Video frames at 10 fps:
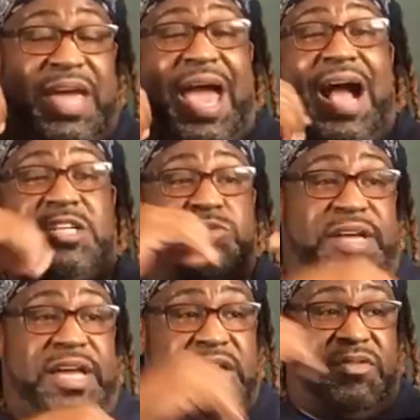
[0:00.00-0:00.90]
the actual
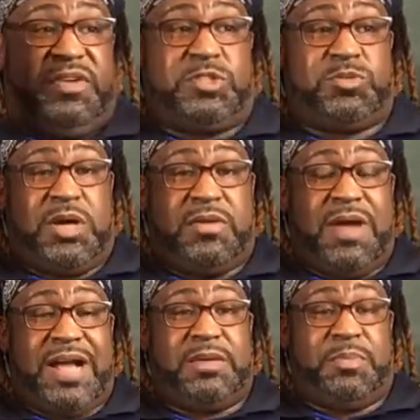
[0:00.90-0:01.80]
individual
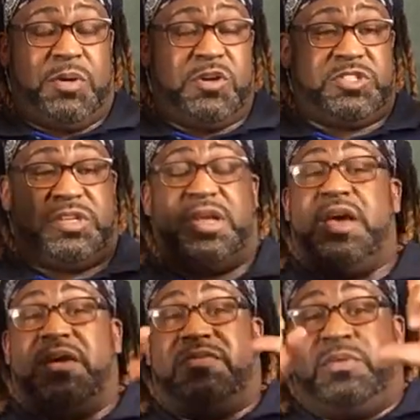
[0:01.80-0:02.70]
Iraqi person.
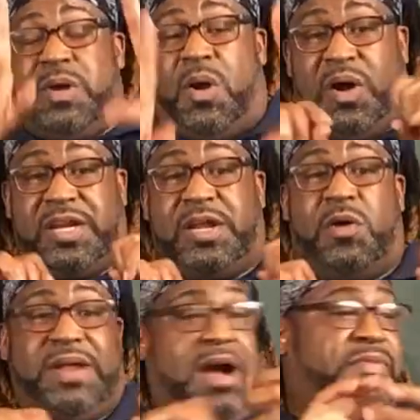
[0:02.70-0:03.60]
We already
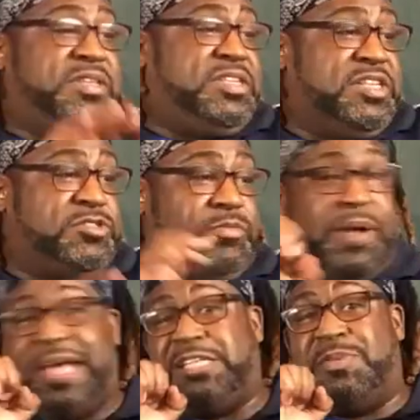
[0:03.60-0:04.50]
know now that the central
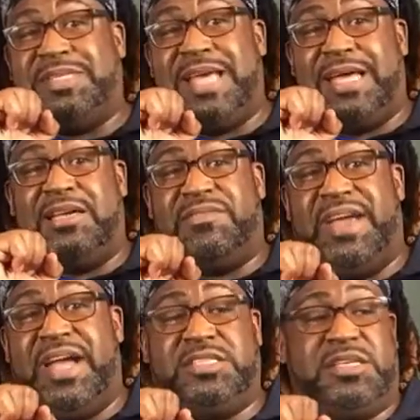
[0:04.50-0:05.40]
bank has been taking
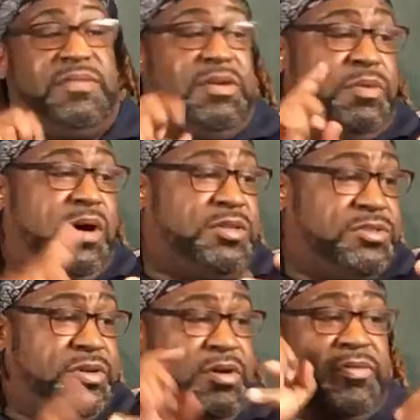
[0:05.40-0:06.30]
advantage of it. We
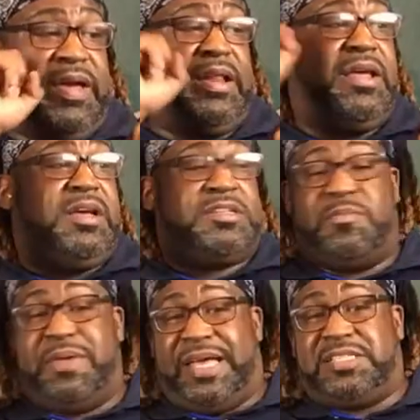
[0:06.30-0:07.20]
also know that
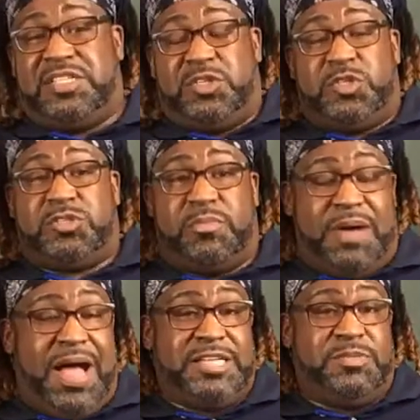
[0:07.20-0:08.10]
some big institutional
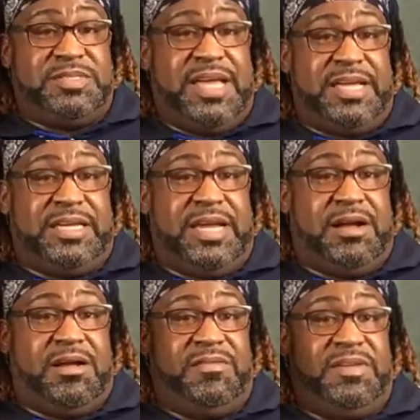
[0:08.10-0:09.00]
buying has been taking
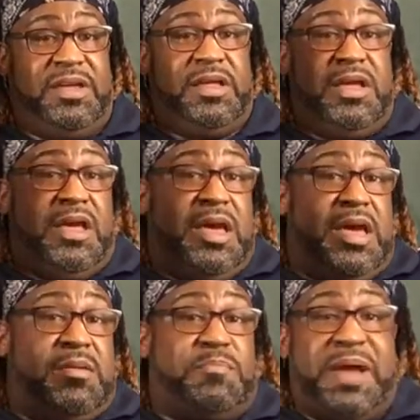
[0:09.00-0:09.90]
care of it.
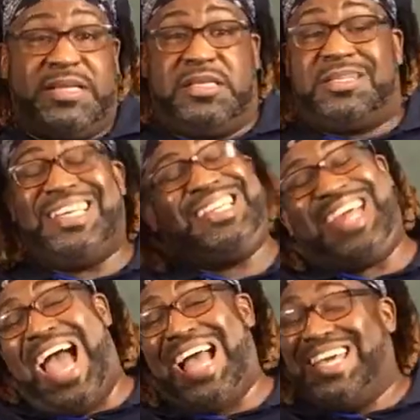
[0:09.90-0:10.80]
And basically,
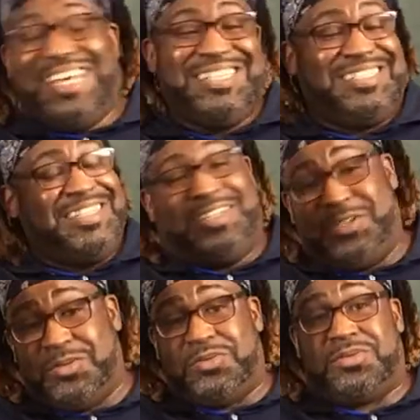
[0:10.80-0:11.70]
that is the
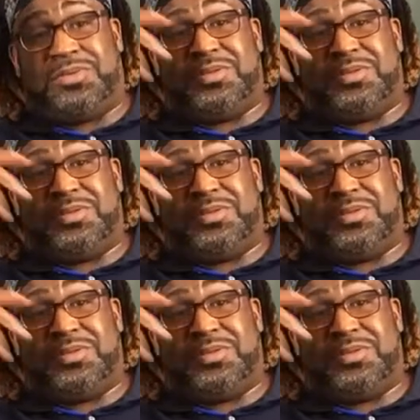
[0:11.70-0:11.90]
news.